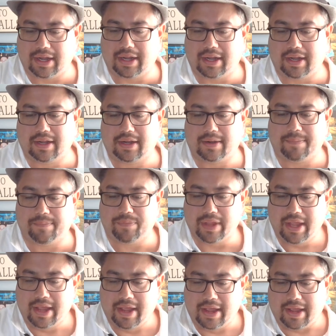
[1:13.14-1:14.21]
come.
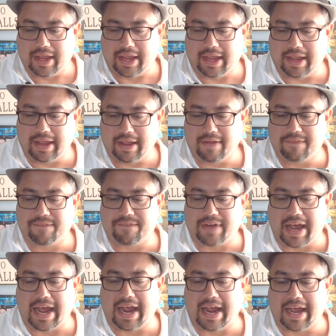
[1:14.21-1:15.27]
If
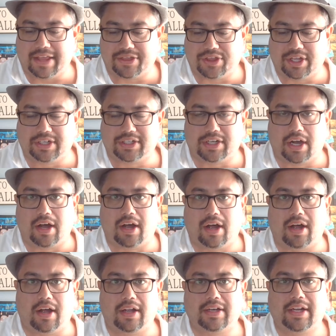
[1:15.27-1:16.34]
at the
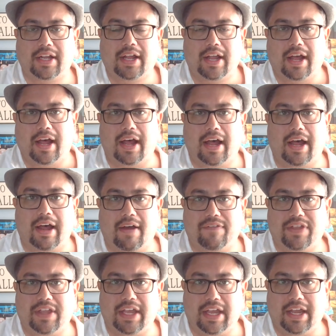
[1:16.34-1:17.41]
dawn
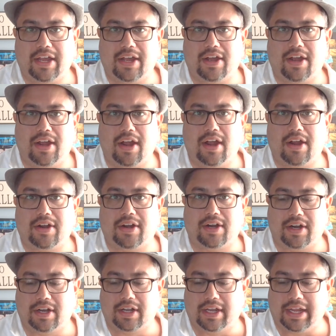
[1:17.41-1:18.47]
of the
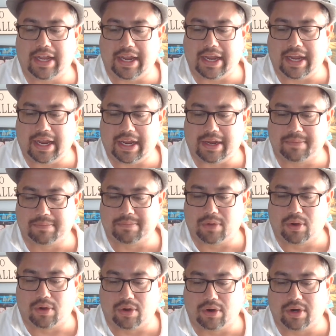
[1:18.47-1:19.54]
early
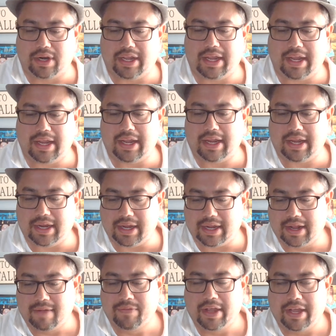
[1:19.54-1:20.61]
morning
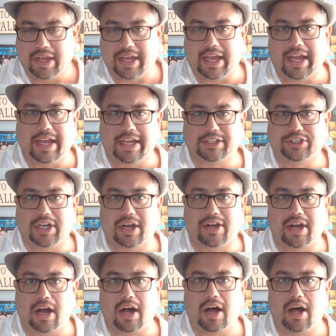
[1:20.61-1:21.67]
he shall
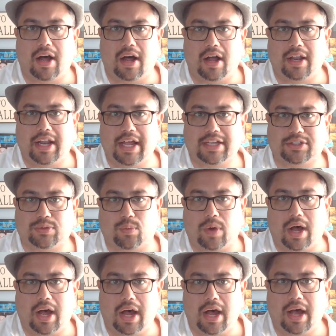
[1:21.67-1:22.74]
call us
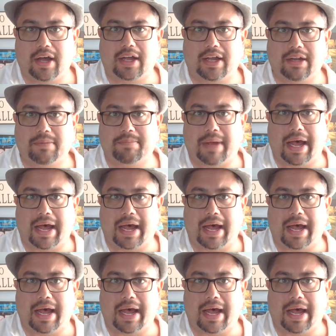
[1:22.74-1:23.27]
one